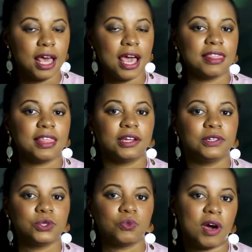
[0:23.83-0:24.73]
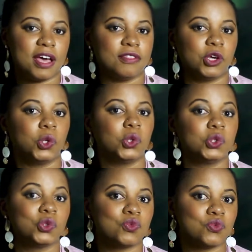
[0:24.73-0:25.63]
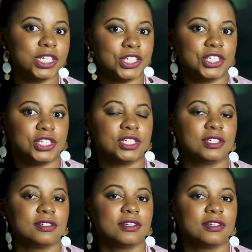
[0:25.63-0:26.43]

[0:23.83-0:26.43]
and that is why they're called rich